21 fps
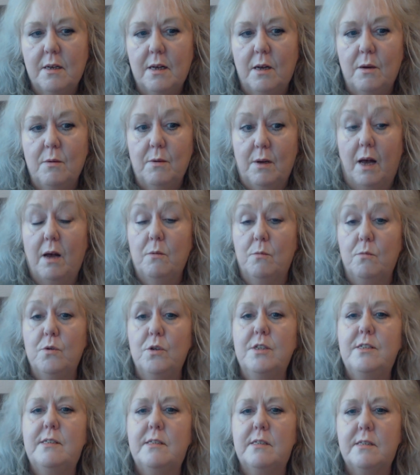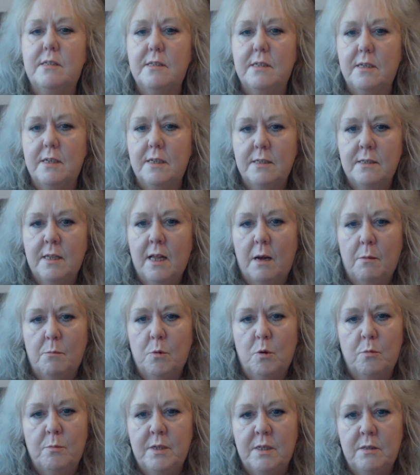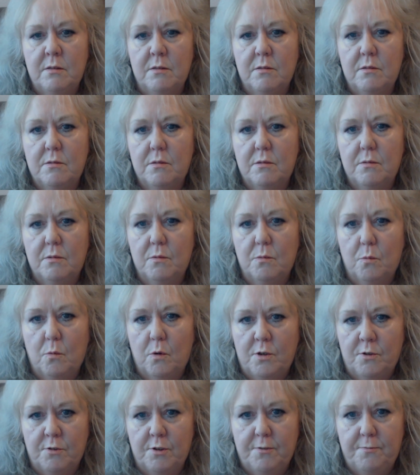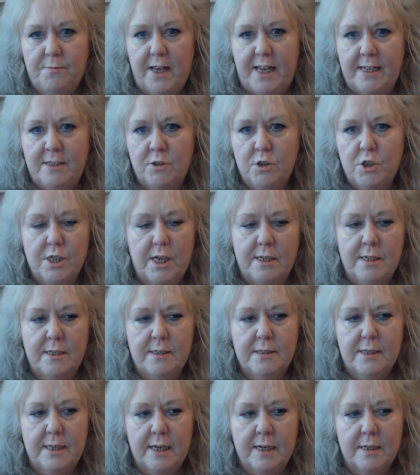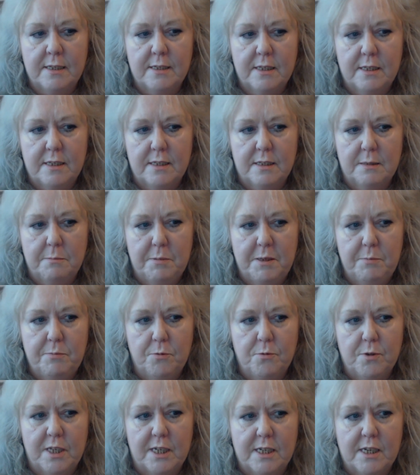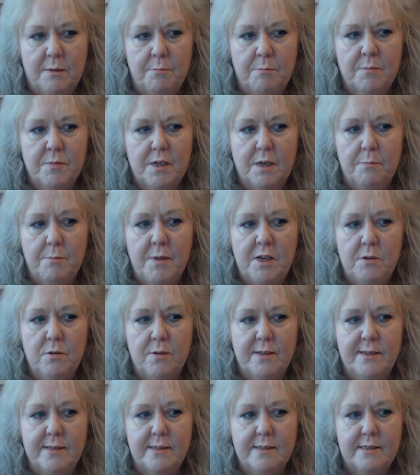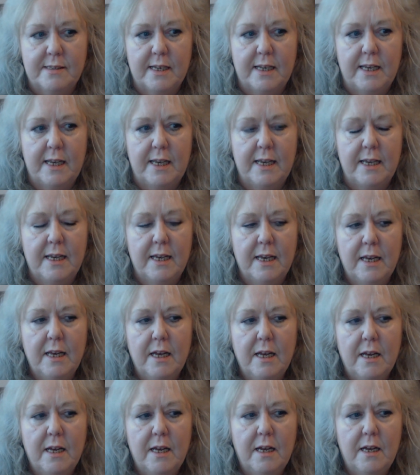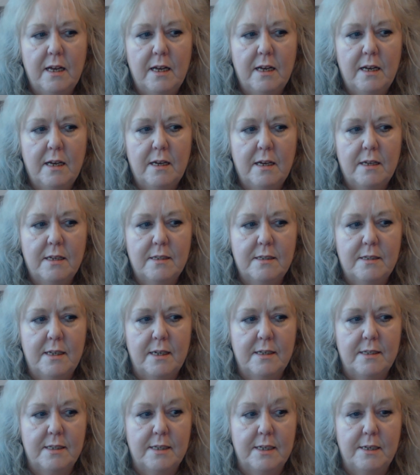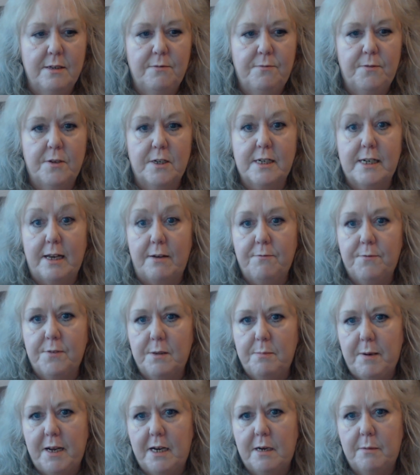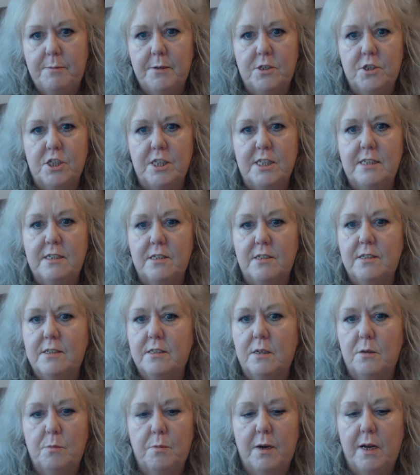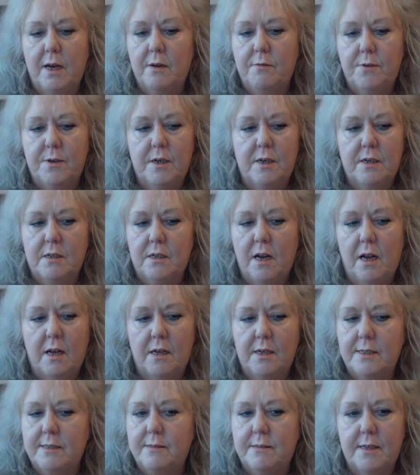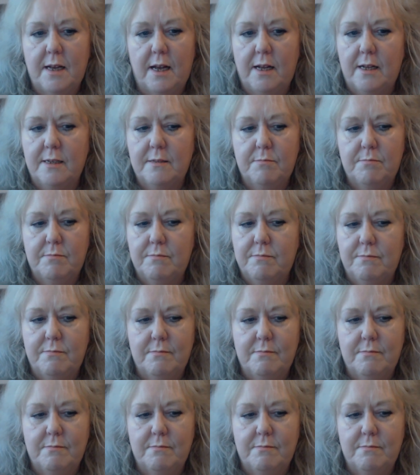I, I would, in that moment, want revenge, and I think that the people that can come out and say that they forgive the perpetrators or whatever, I, I,